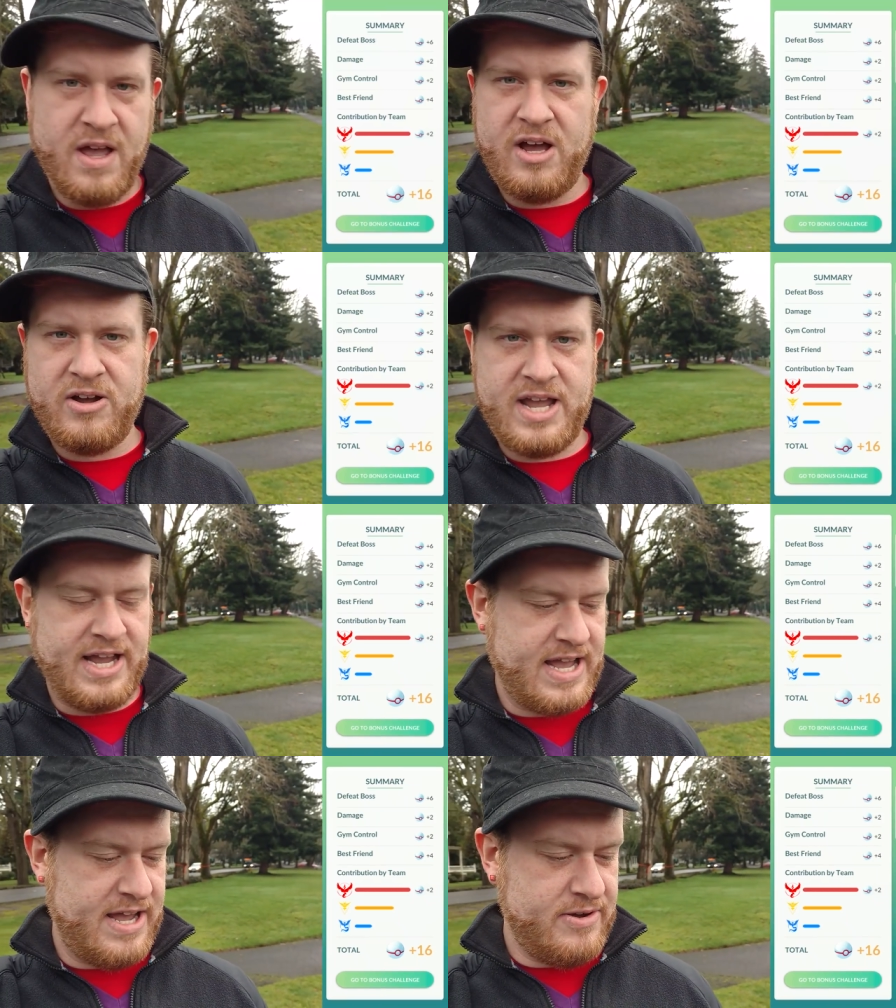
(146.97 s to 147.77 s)
Okay,
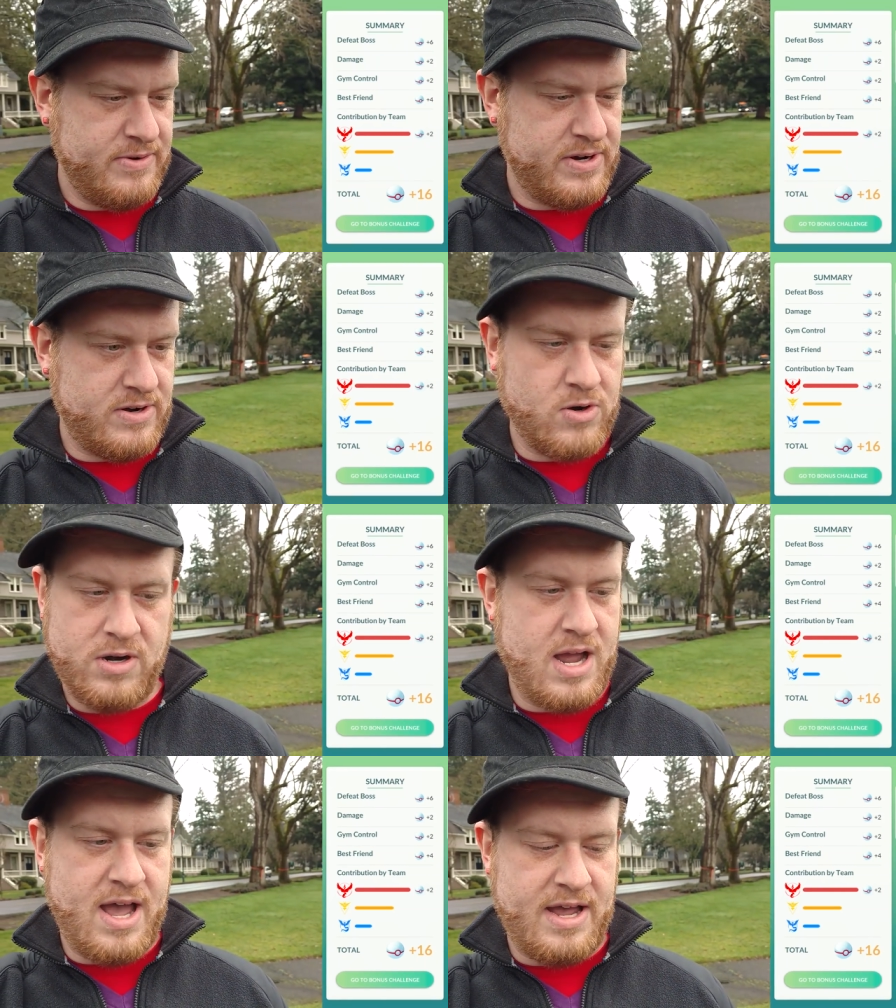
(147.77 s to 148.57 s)
Kyogre
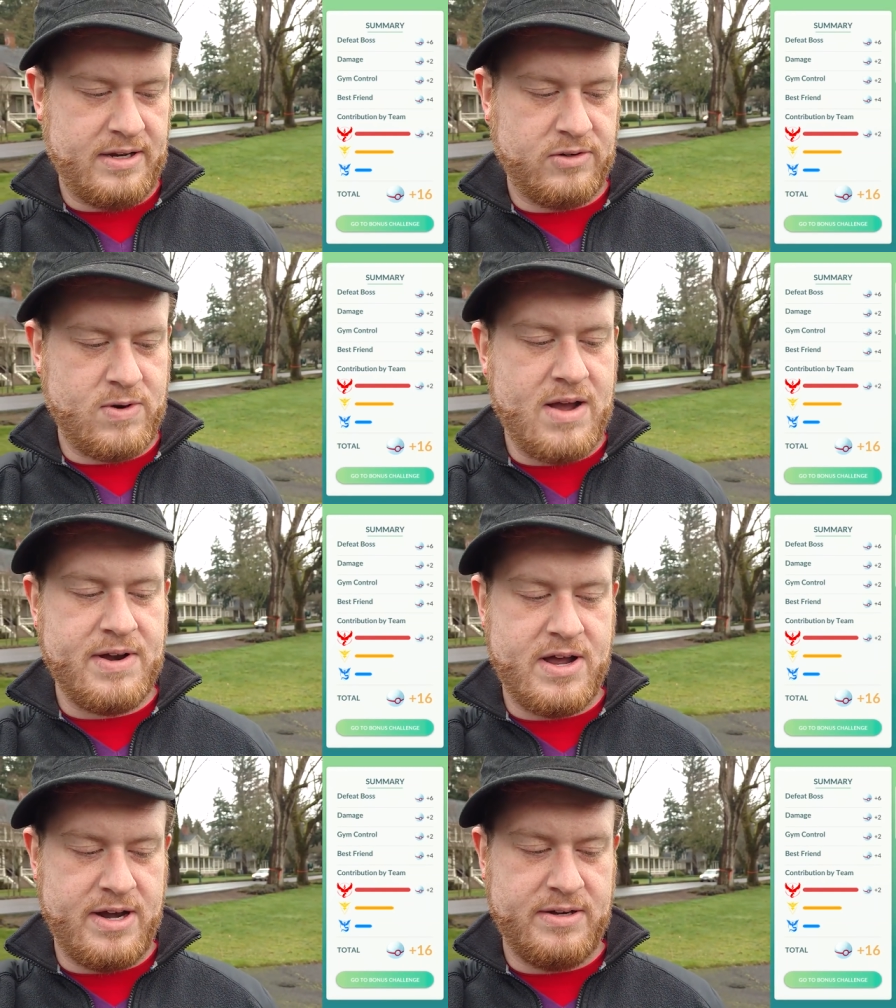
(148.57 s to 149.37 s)
or uh,
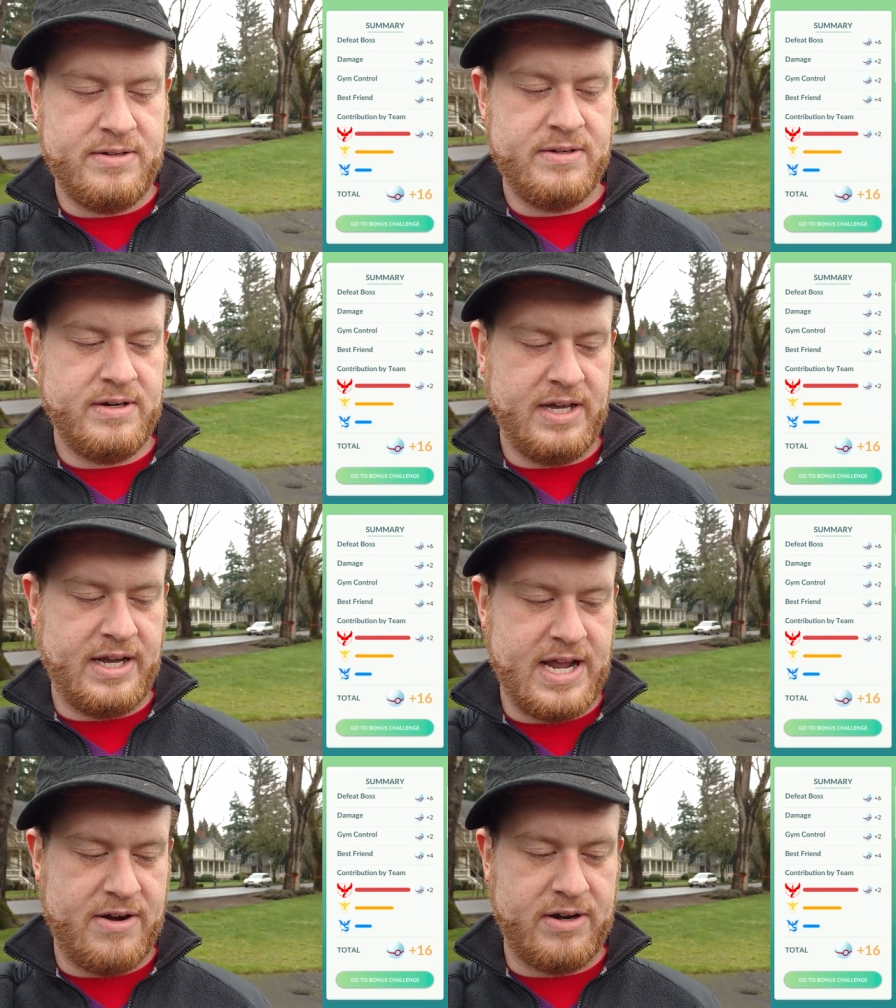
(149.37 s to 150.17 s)
Groudon
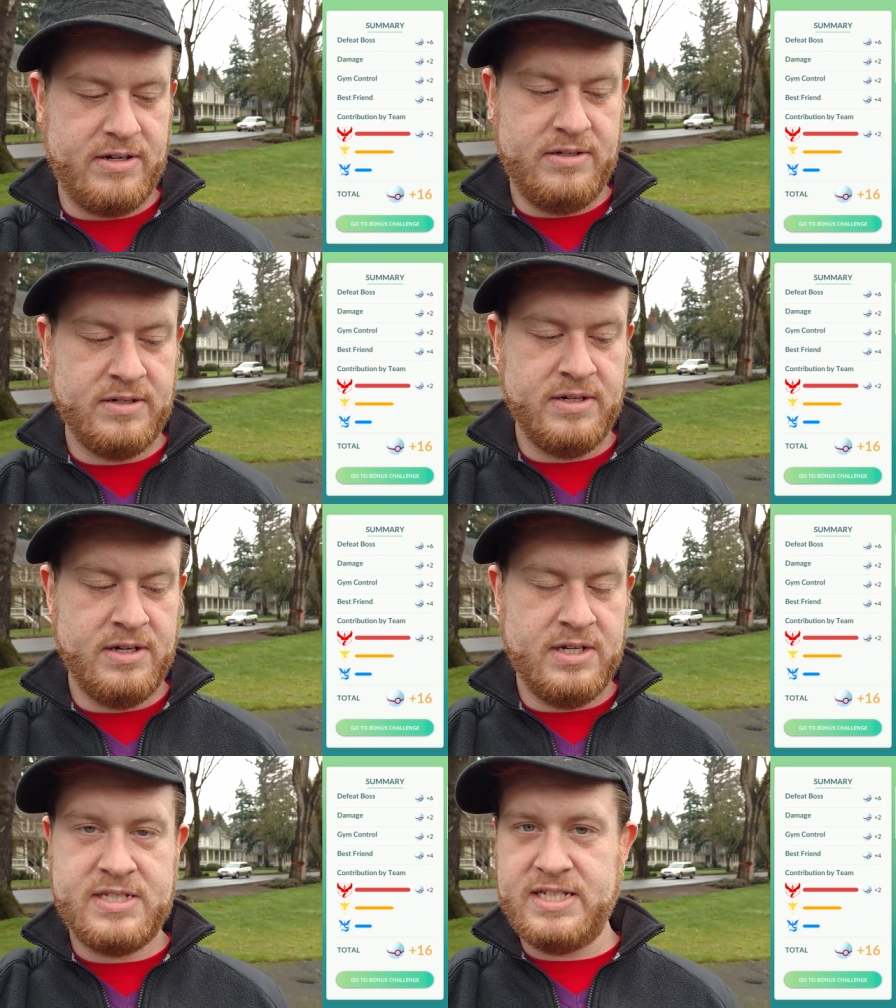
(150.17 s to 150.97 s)
encounter.
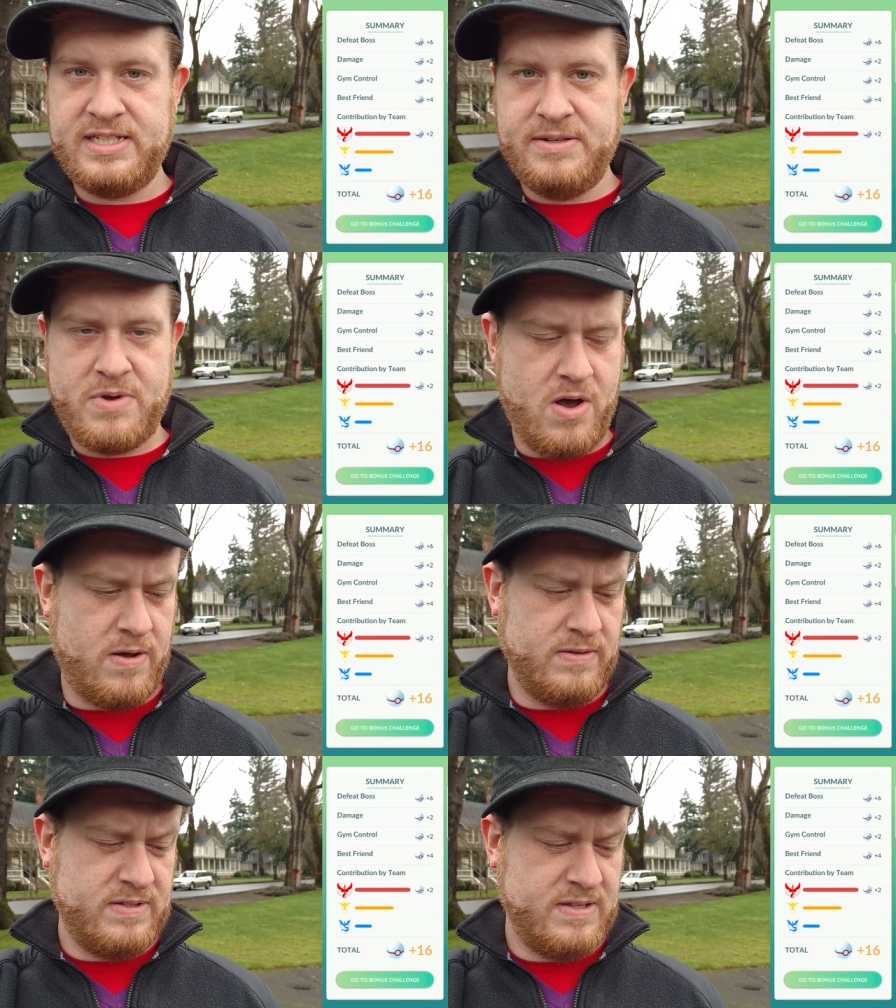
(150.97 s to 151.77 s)
sixteen
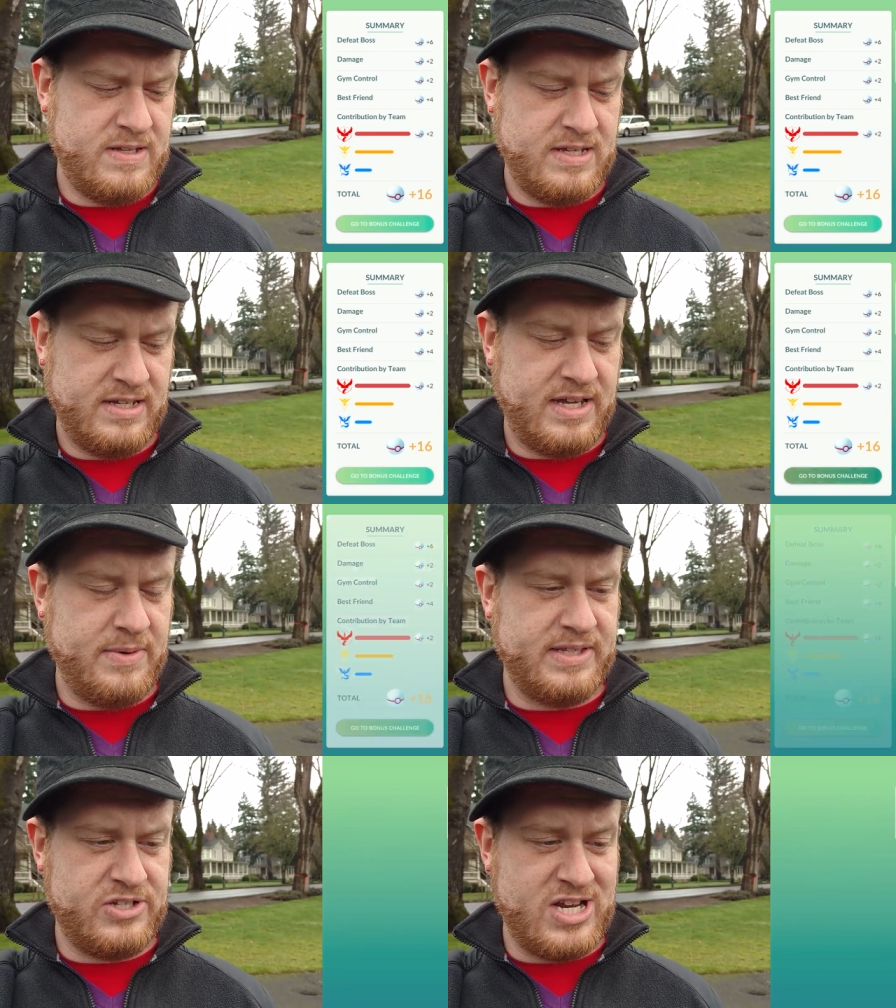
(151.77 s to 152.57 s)
balls. Can we
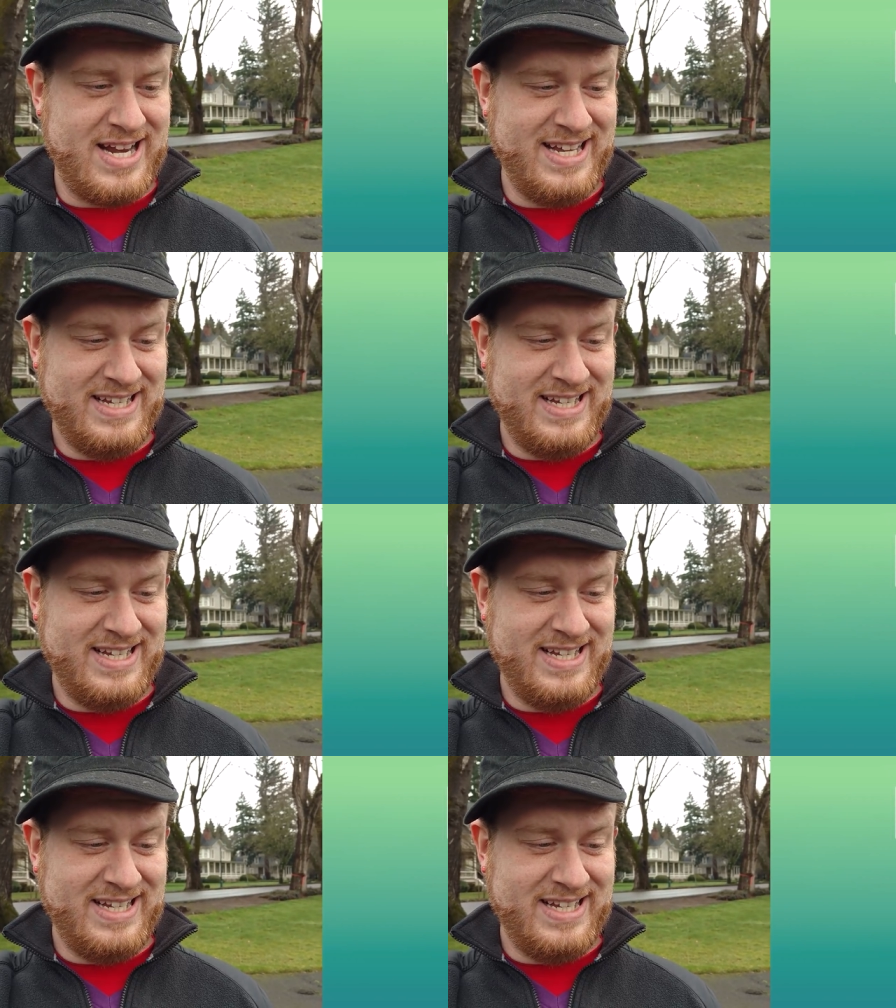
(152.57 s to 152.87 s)
get the shiny? Shiny.